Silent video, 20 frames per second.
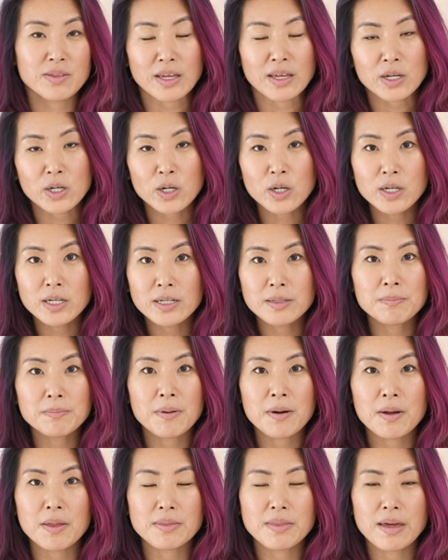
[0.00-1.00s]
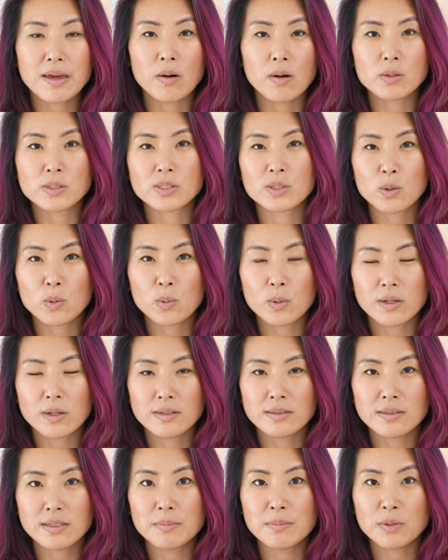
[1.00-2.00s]
they could, but they also
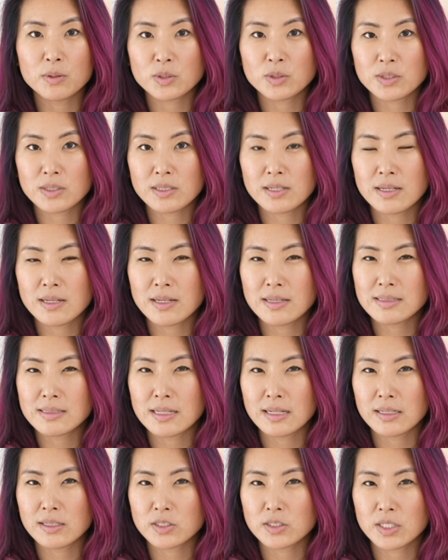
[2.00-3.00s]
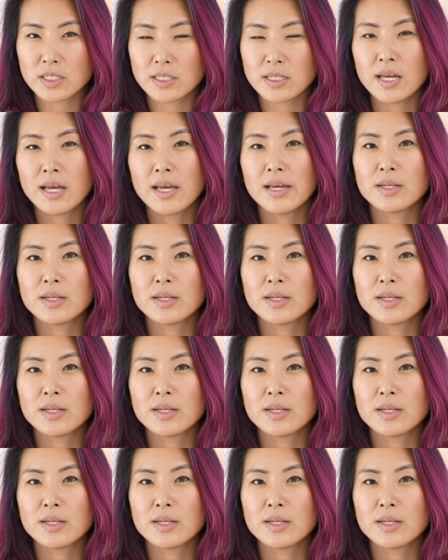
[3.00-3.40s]
weren't emotionally intelligent,